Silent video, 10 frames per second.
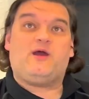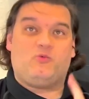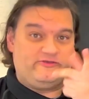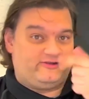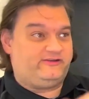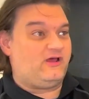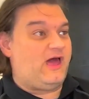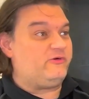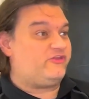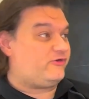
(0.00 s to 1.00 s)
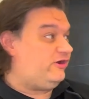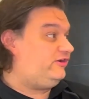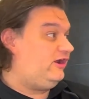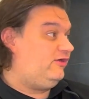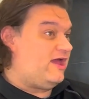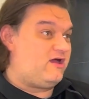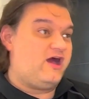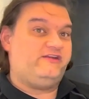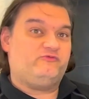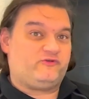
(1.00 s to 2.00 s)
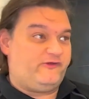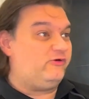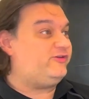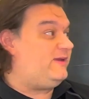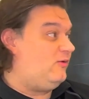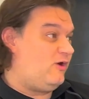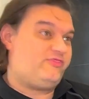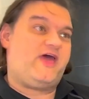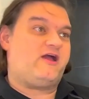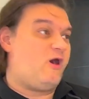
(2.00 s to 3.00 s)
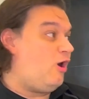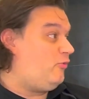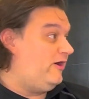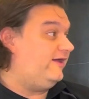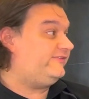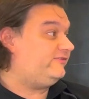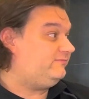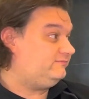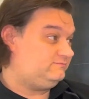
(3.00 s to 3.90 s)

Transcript: It wasn't until I was 32 that God revealed to me what that call was.